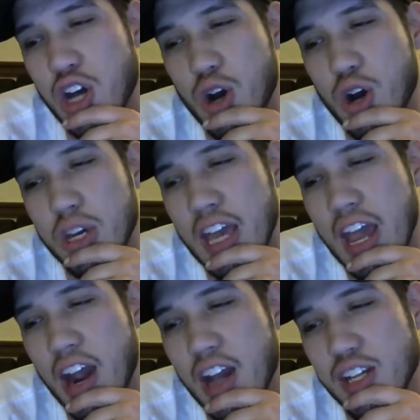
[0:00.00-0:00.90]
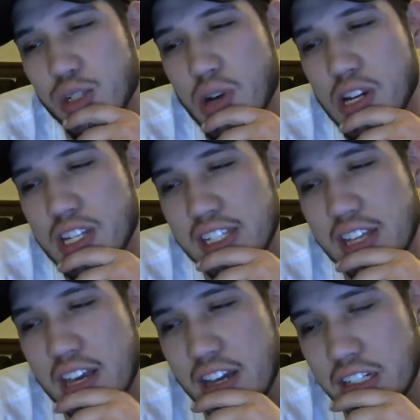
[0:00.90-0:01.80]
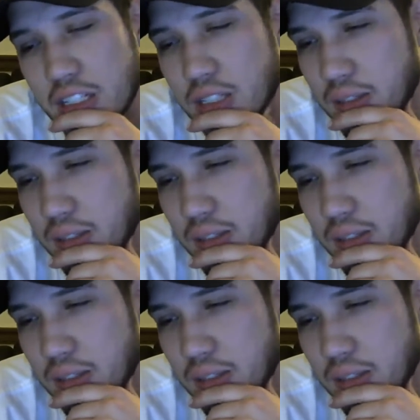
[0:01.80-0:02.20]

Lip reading: I don't care. I just want to see it, dude.